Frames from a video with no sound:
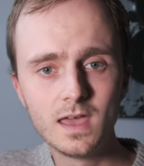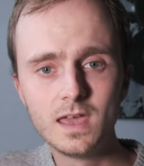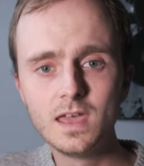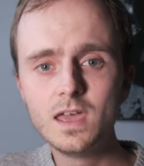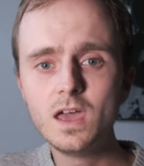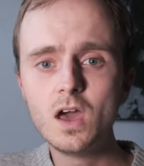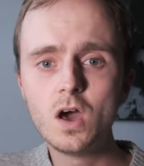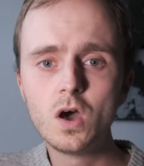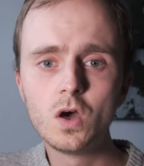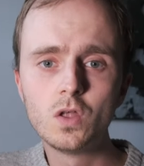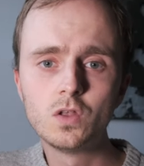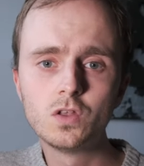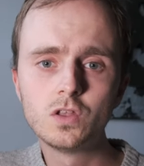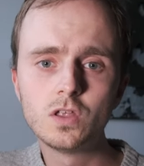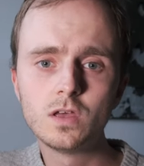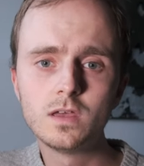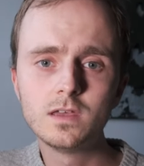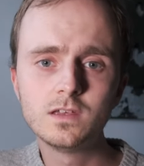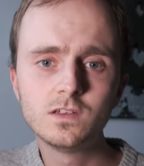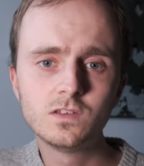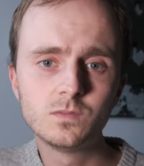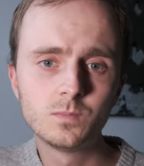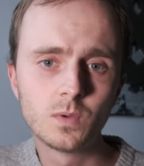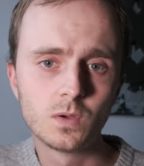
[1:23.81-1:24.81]
it
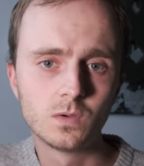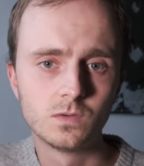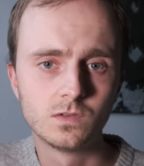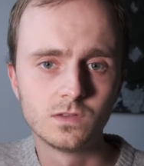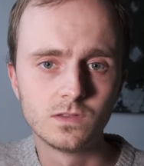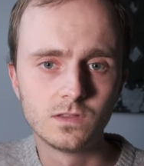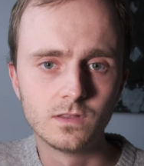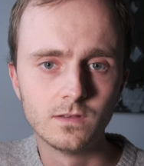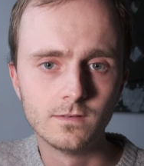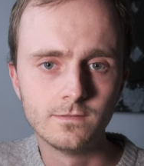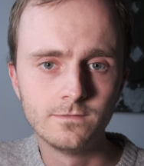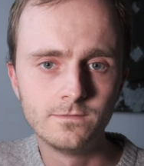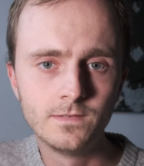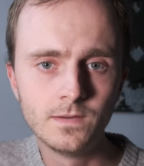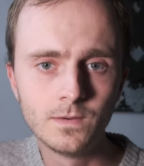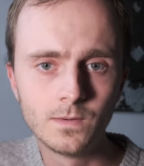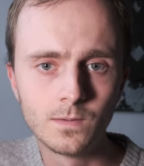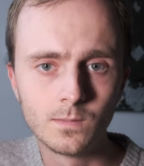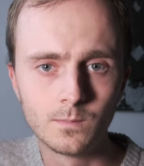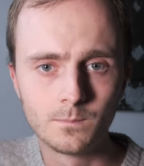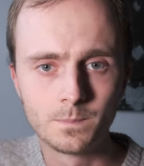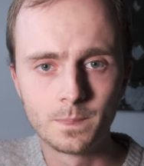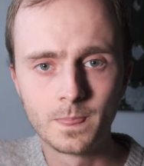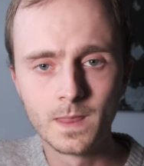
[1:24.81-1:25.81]
underexposes the
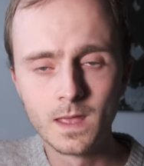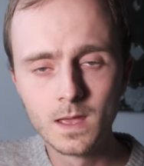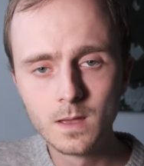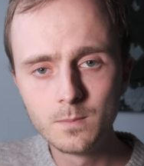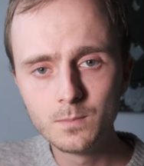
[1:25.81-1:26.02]
film.